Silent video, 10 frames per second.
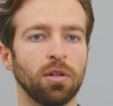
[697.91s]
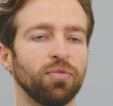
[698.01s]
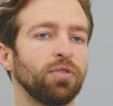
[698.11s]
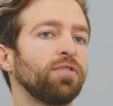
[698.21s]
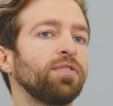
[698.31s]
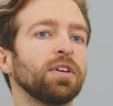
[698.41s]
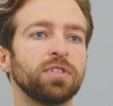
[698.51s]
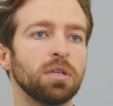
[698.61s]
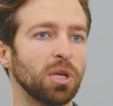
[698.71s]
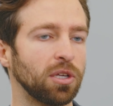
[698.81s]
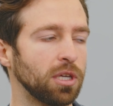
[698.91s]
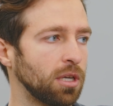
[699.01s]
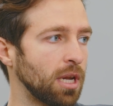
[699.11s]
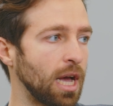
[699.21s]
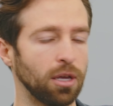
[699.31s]
$50
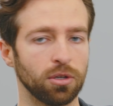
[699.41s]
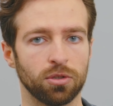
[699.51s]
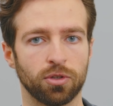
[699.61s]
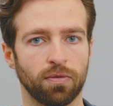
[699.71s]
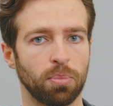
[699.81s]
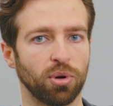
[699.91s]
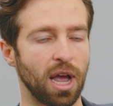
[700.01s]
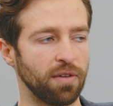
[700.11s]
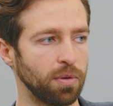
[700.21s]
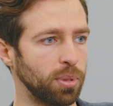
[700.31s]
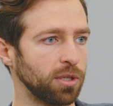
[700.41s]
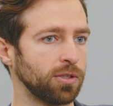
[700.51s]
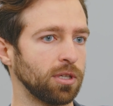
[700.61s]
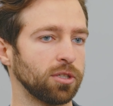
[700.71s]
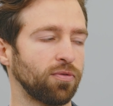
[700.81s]
million of a private
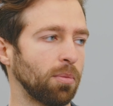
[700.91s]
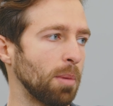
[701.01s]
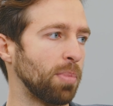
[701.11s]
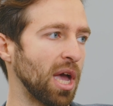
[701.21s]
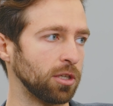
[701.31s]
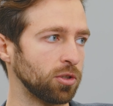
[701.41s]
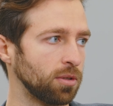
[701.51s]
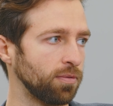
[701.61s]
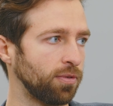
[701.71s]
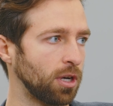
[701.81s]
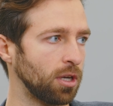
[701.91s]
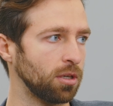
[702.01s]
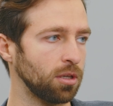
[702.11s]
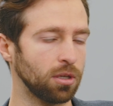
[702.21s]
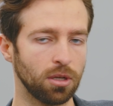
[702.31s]
business from a pension fund